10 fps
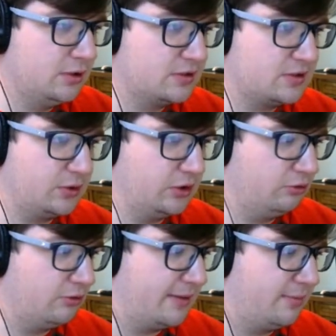So we're going to
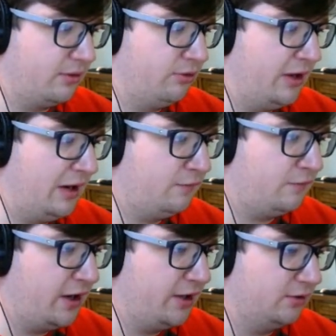grab that
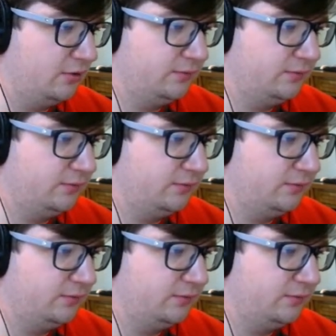file,